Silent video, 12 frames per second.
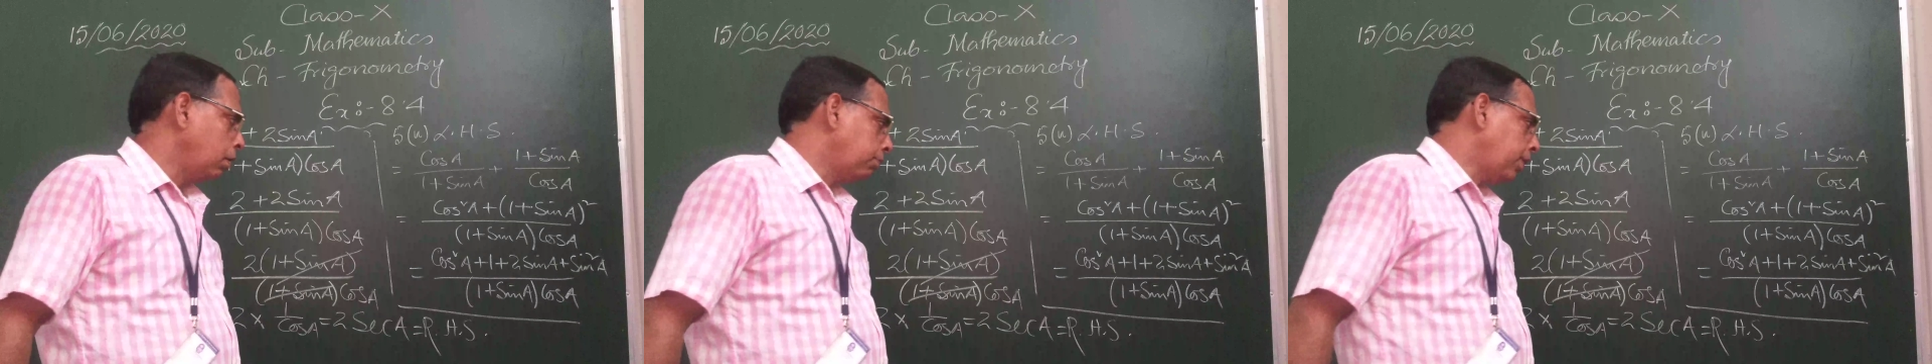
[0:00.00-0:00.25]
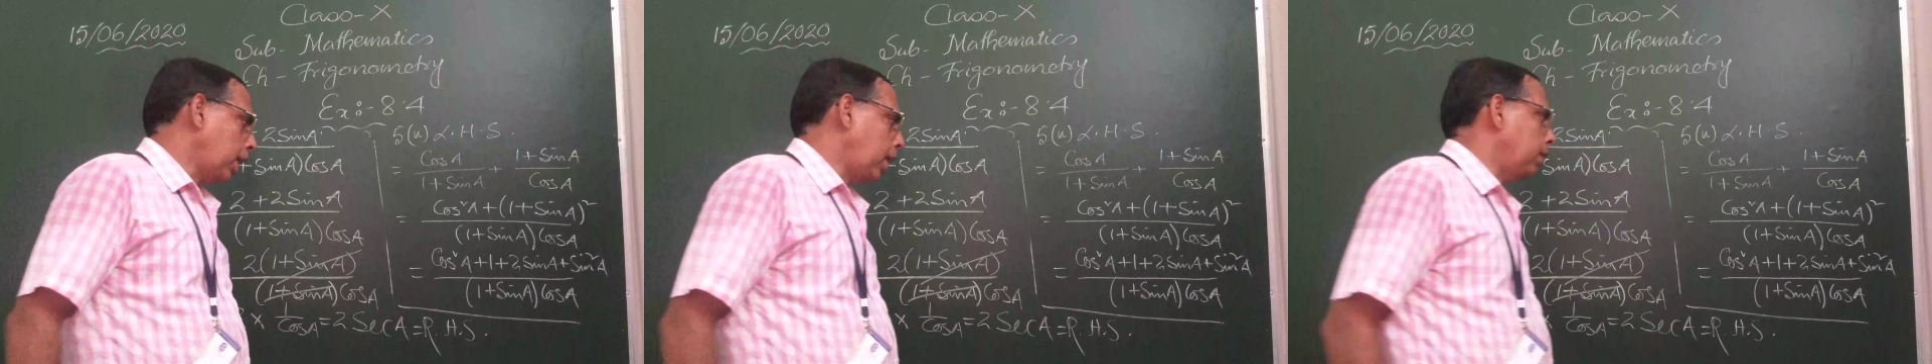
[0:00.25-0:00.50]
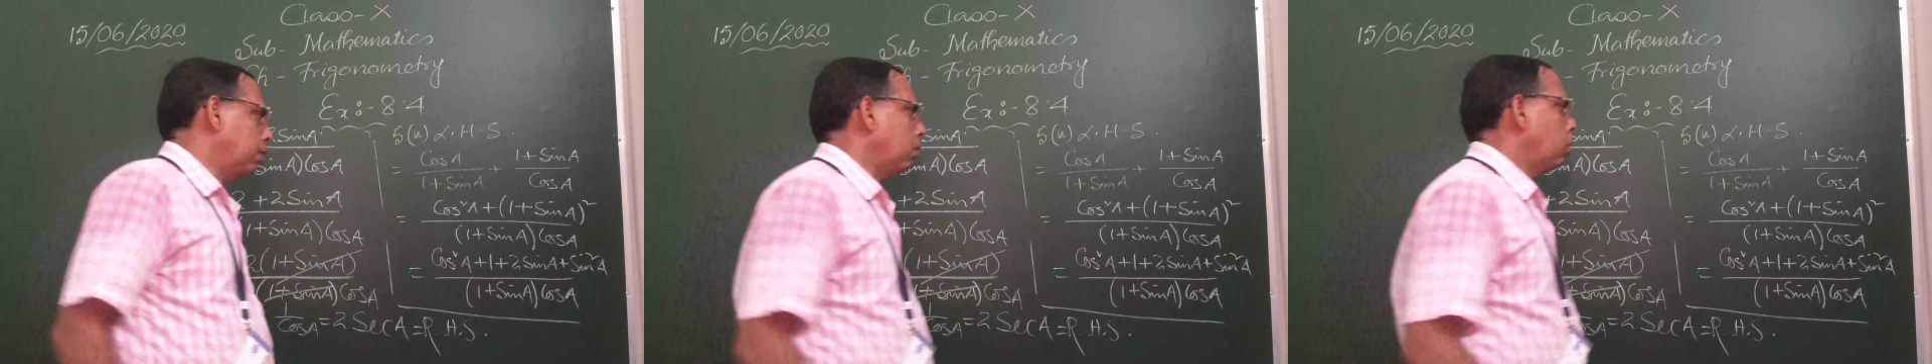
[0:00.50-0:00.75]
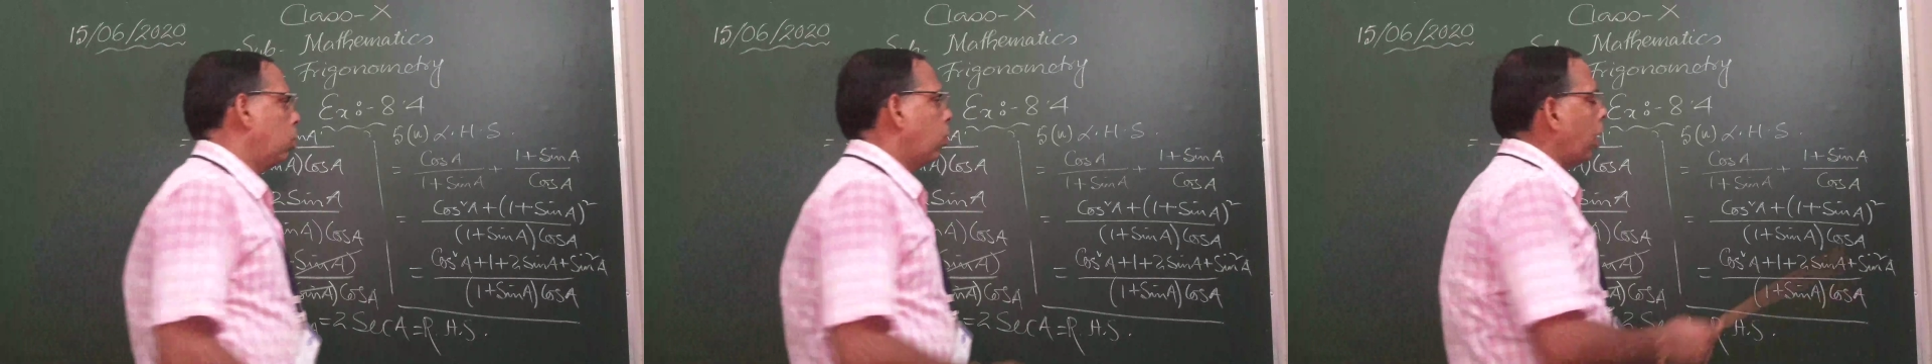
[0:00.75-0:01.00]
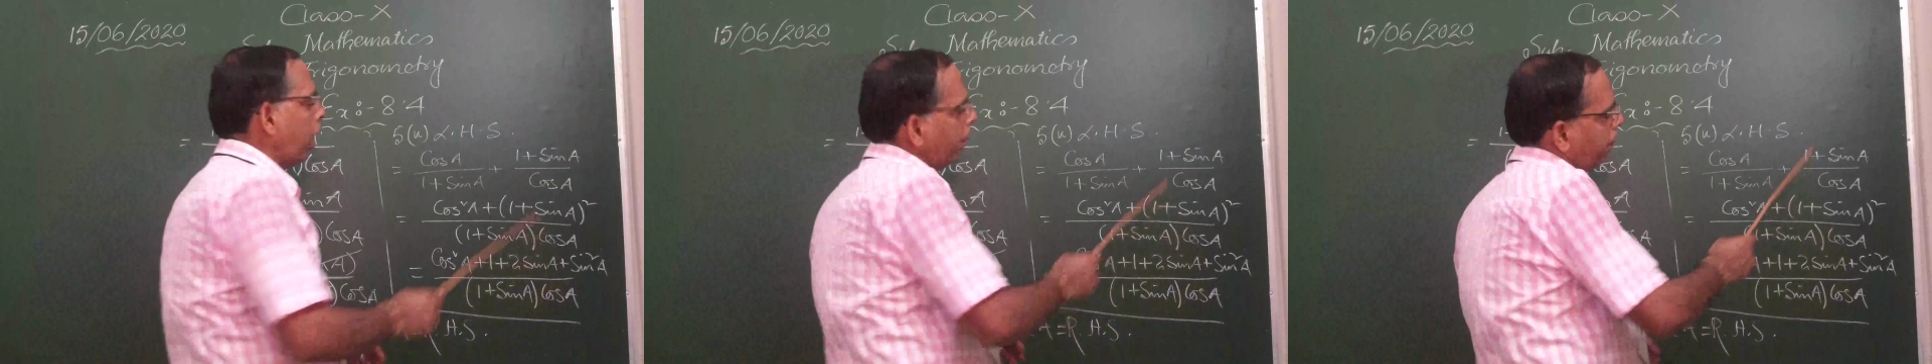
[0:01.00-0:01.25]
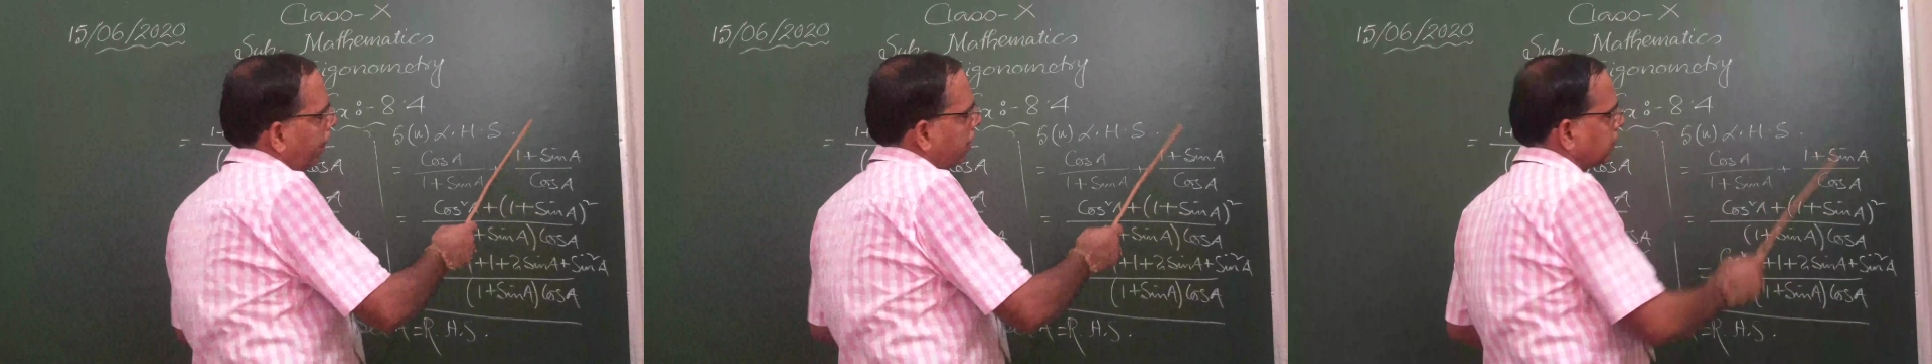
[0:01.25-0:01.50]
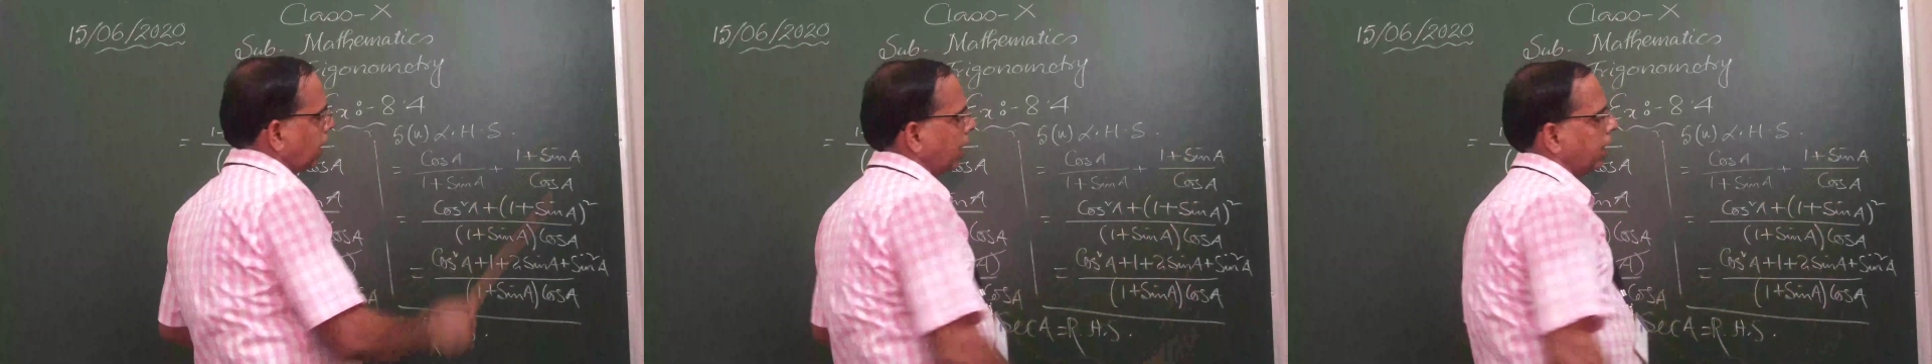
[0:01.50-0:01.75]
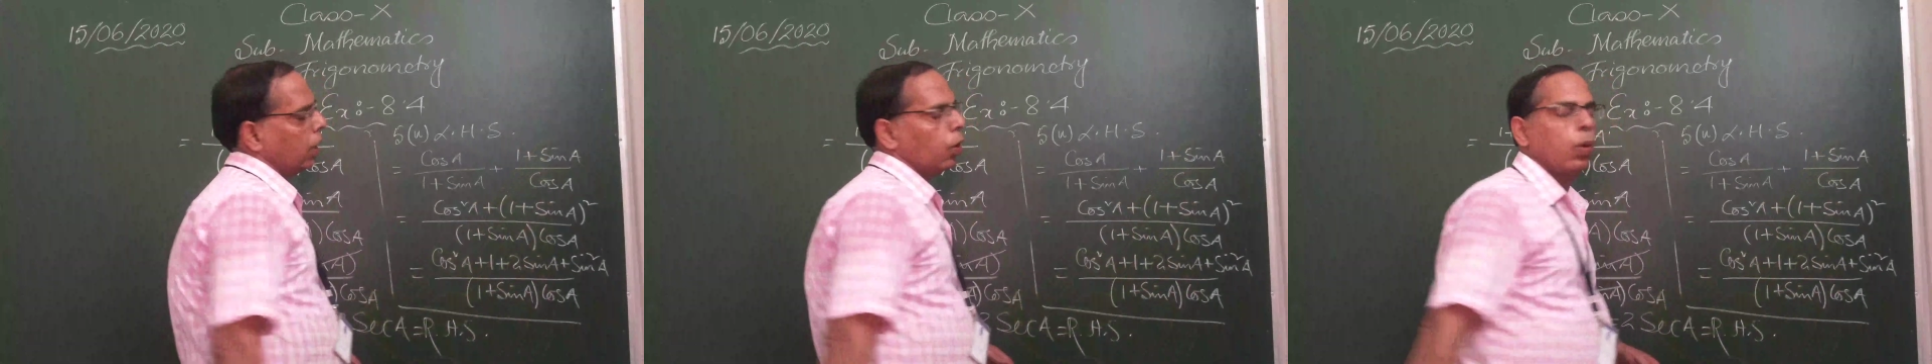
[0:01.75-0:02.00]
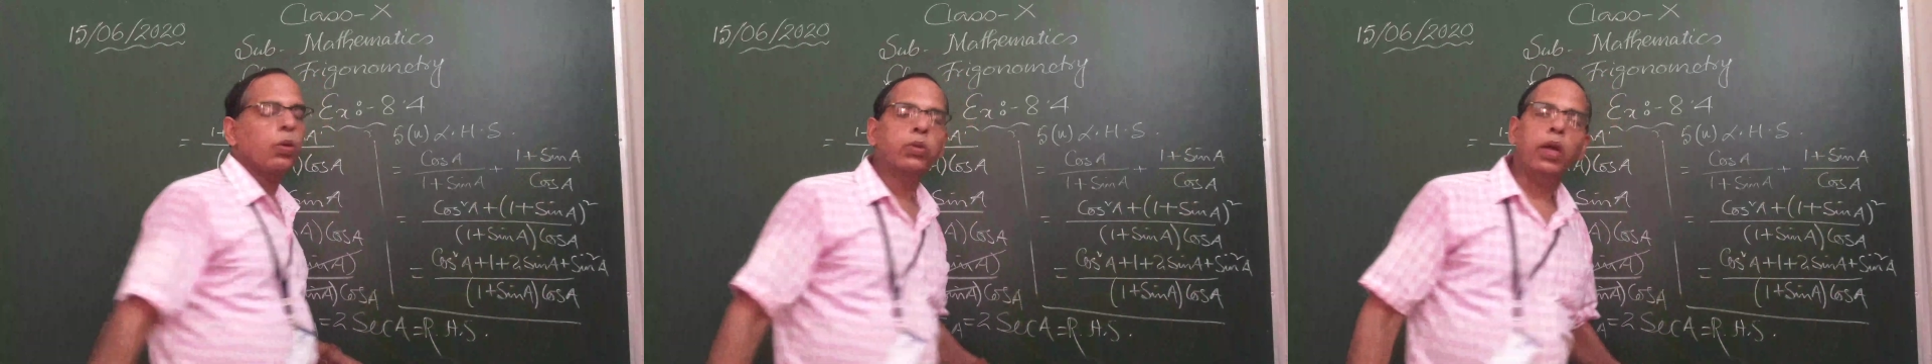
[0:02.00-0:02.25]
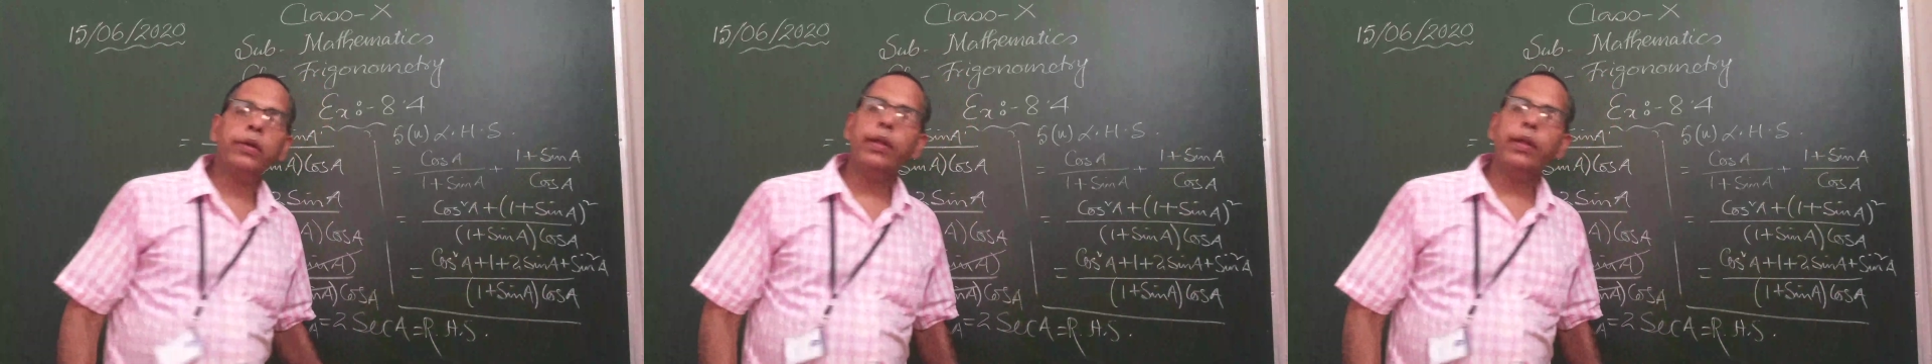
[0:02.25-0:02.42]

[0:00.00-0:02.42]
Then 1 plus sin A whole square,